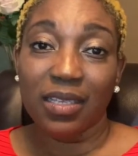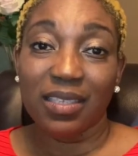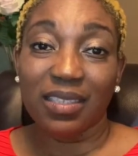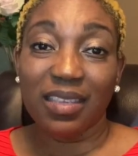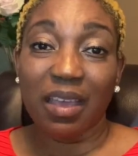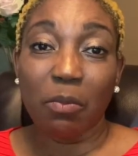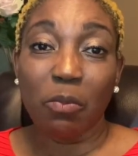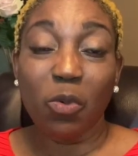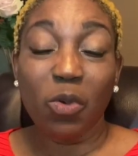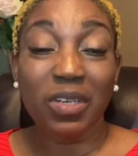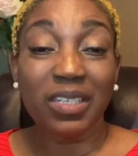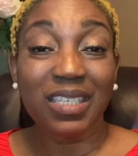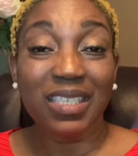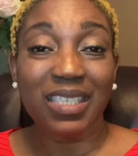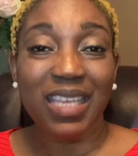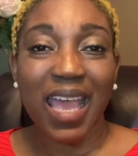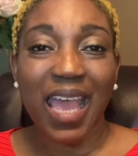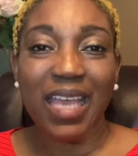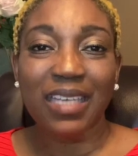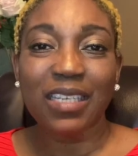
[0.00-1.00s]
someone
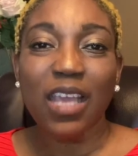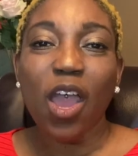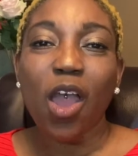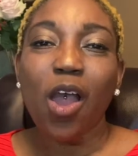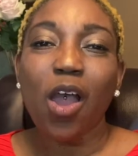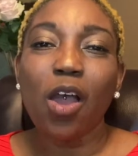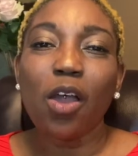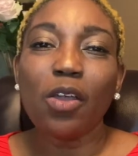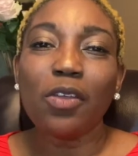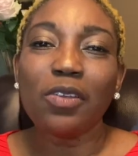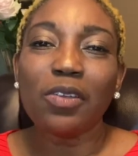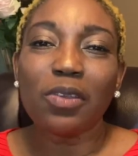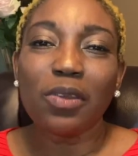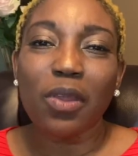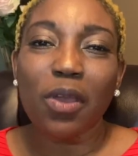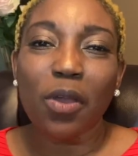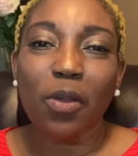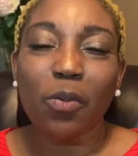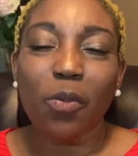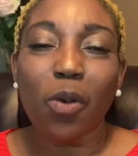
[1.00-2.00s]
said, oh, you
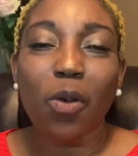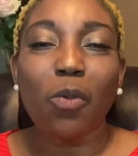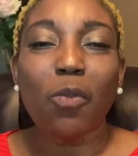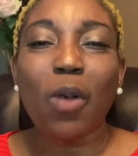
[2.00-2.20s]
know what,